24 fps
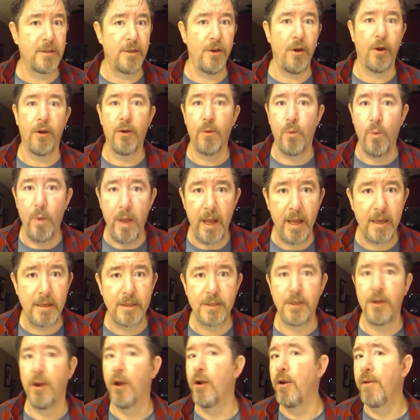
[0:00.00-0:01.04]
you heard of
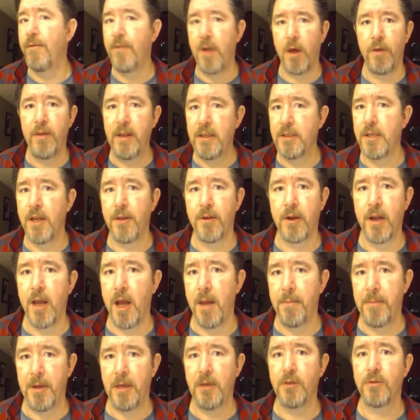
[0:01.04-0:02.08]
Wix, you heard of all these other
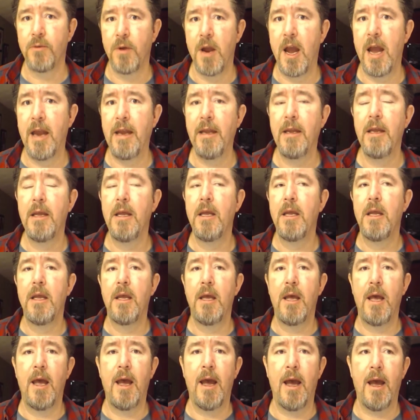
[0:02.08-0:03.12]
companies, right?
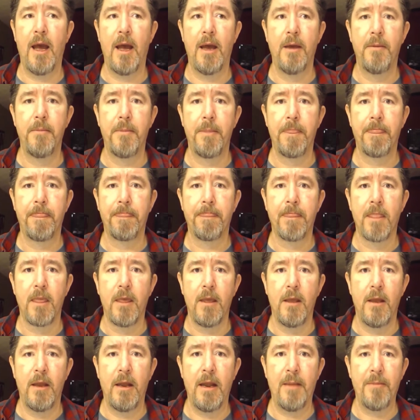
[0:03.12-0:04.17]
And
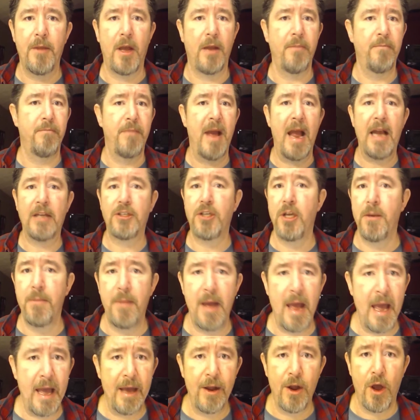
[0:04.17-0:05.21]
I'm not bashing them
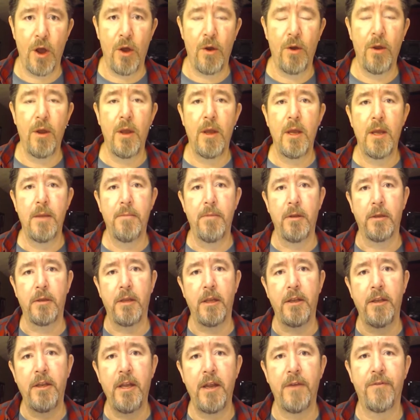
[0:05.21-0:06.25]
at all, but
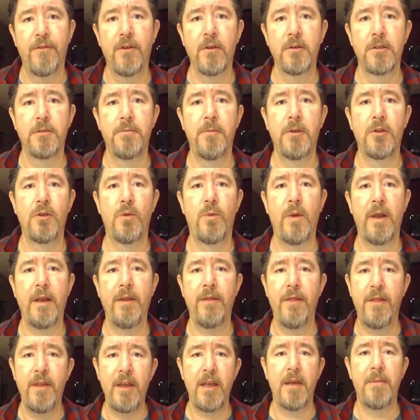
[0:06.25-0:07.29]
the difference
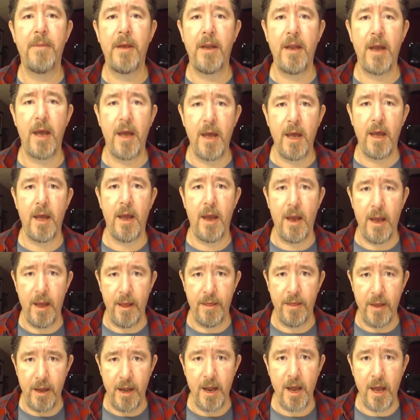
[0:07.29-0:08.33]
between them
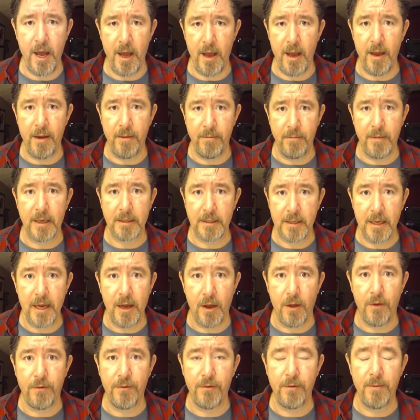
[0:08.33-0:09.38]
and
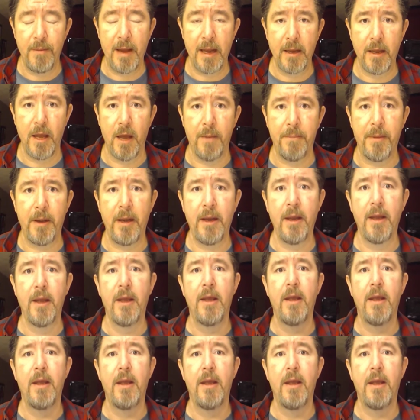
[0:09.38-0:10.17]
myself and my company